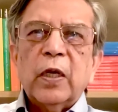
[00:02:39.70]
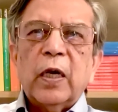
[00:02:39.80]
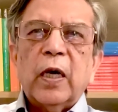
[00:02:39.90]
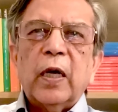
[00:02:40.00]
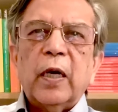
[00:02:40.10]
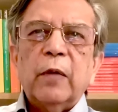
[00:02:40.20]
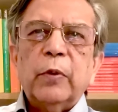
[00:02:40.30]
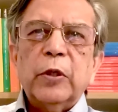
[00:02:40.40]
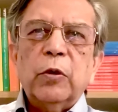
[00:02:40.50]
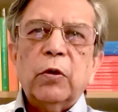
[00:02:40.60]
And
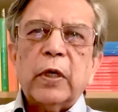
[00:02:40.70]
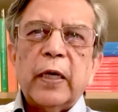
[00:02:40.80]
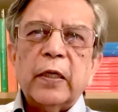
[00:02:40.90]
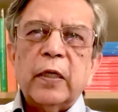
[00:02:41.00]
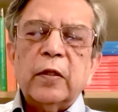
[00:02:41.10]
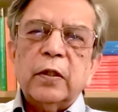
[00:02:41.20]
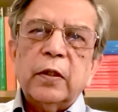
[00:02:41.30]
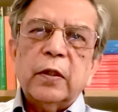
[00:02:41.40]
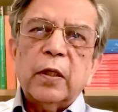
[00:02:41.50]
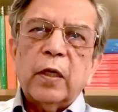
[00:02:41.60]
when you look at it
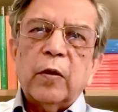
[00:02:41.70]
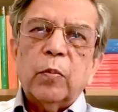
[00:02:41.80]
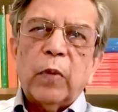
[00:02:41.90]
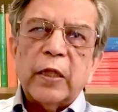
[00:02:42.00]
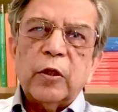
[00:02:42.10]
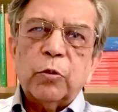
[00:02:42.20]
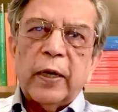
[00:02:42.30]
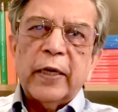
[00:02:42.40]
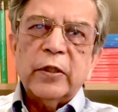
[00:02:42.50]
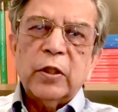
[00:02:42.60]

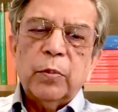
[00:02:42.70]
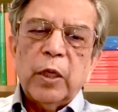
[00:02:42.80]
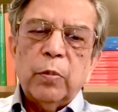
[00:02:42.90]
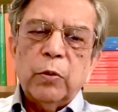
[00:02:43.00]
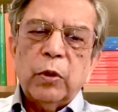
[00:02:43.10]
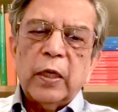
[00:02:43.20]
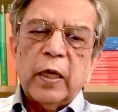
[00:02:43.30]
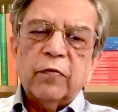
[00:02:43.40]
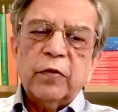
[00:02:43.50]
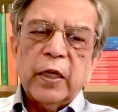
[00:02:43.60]
month-wise, the baby will
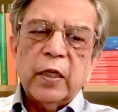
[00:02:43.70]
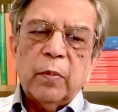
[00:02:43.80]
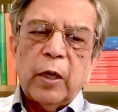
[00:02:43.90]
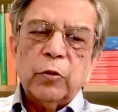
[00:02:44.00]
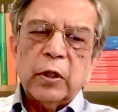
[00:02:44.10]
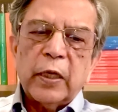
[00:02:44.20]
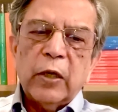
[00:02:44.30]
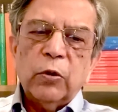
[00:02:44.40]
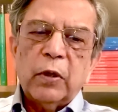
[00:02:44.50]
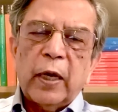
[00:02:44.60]
have gained about 1
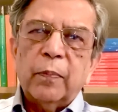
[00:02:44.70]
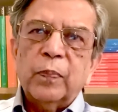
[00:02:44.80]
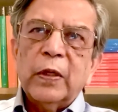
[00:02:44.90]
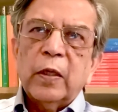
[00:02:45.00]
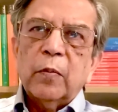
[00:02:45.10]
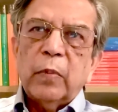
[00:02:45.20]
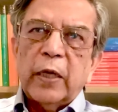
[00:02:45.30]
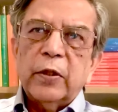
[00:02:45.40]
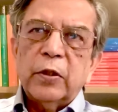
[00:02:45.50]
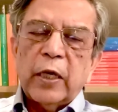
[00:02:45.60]
kilogram by
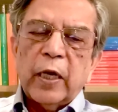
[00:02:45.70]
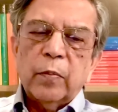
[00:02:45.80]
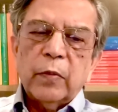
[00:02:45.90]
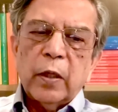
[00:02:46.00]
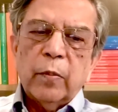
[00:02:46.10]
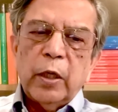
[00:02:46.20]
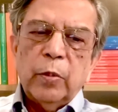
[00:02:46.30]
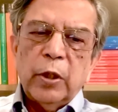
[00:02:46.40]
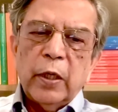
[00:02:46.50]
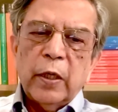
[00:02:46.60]
the time a
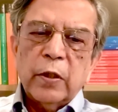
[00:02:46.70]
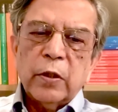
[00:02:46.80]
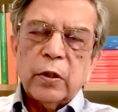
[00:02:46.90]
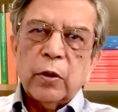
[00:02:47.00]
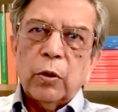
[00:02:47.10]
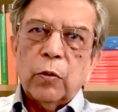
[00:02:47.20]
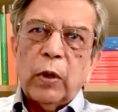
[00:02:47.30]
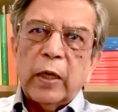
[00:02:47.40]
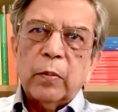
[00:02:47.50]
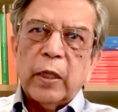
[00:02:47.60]
baby is
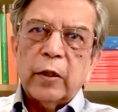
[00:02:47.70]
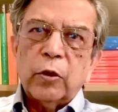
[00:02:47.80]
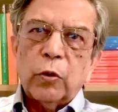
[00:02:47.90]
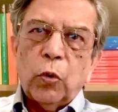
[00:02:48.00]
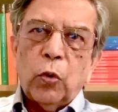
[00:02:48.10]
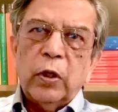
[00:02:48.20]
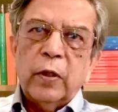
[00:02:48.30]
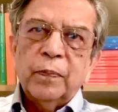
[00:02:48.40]
1 month old.